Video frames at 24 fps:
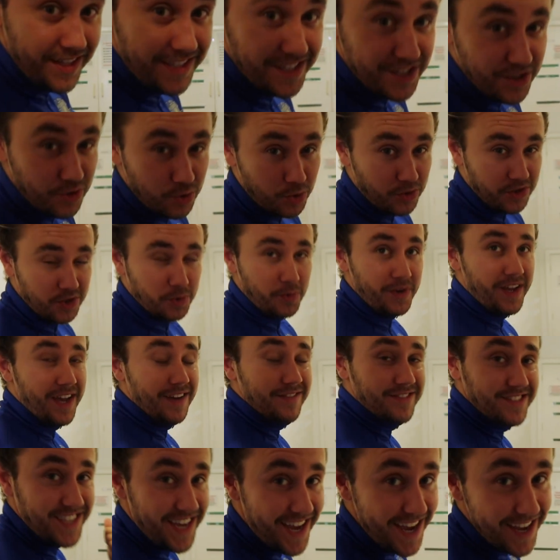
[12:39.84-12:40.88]
these doors, we
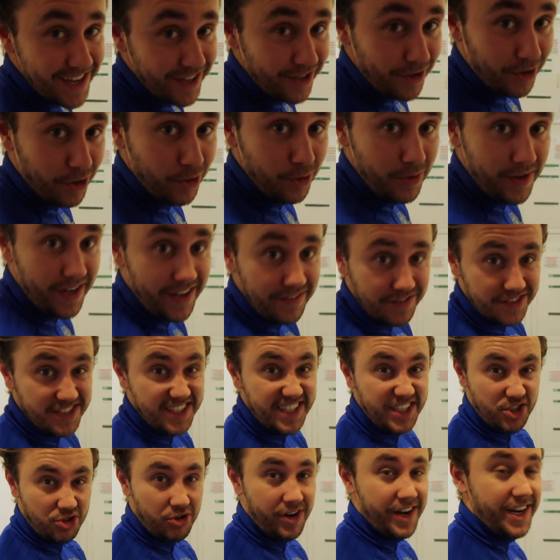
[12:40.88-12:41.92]
have Tango F
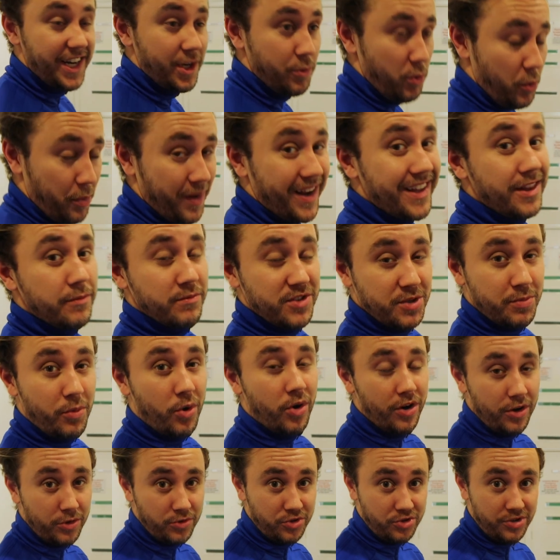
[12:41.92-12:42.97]
C training. We're playing
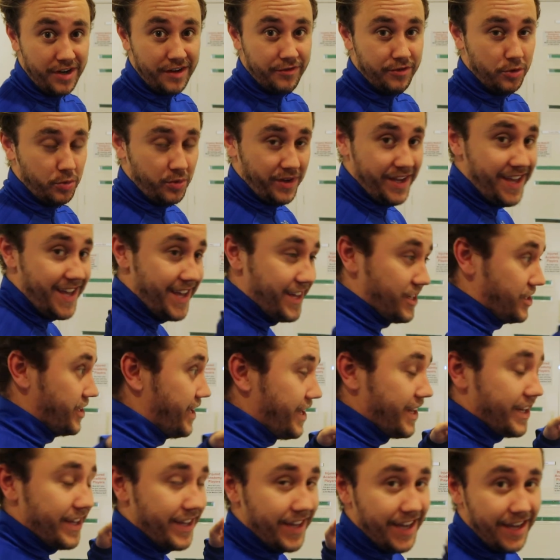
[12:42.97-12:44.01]
tomorrow at Old Trafford. We're here
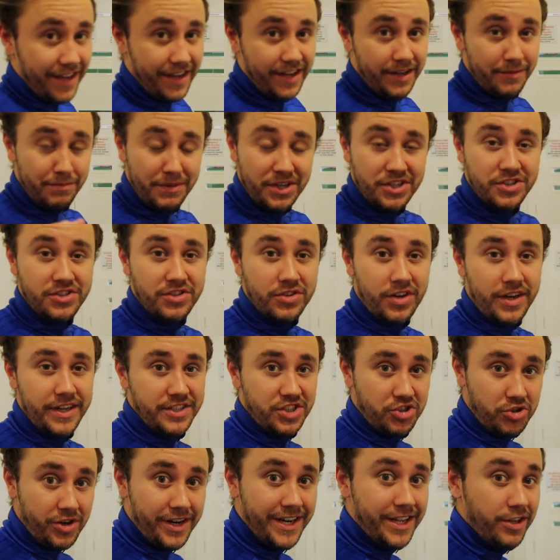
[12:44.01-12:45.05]
at Manchester
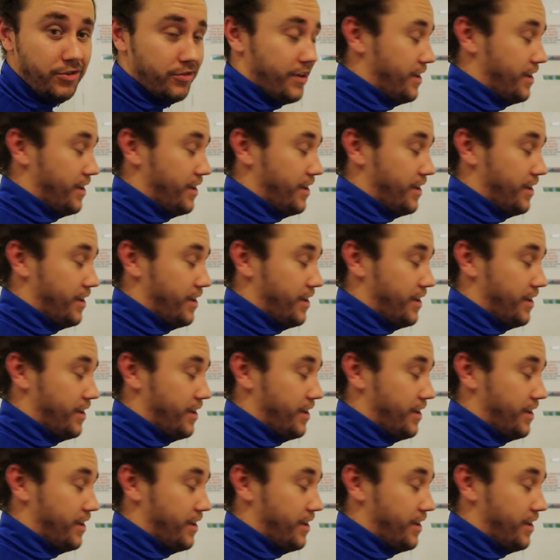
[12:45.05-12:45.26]
United's training